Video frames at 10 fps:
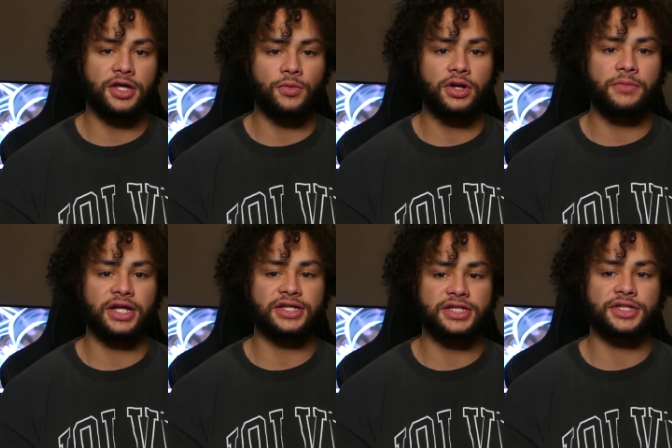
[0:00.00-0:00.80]
You want to
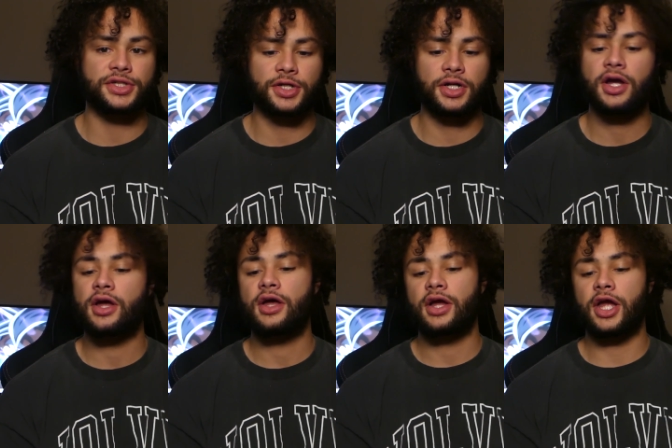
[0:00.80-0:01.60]
make this easier,
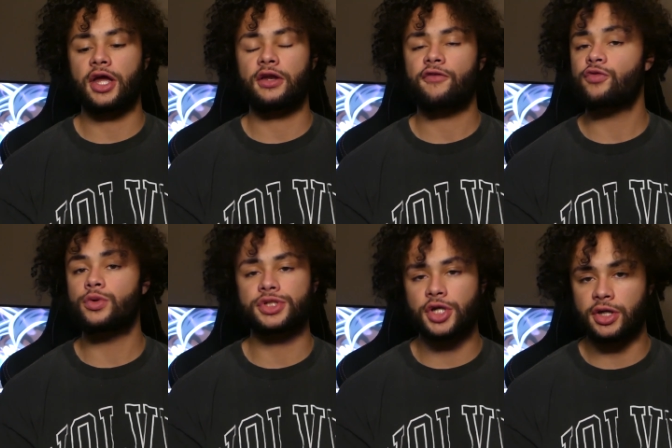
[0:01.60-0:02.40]
and
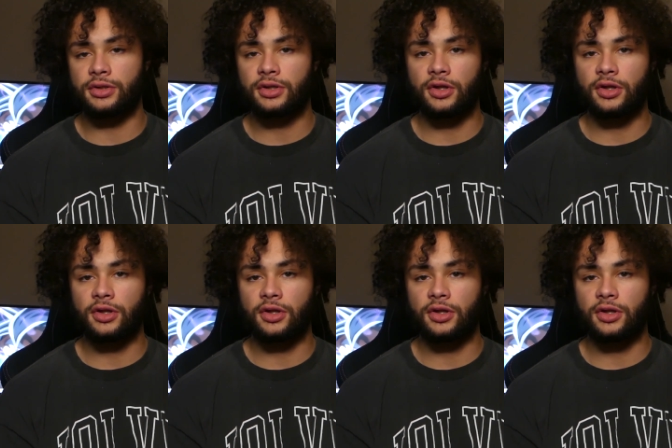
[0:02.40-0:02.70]
food is good.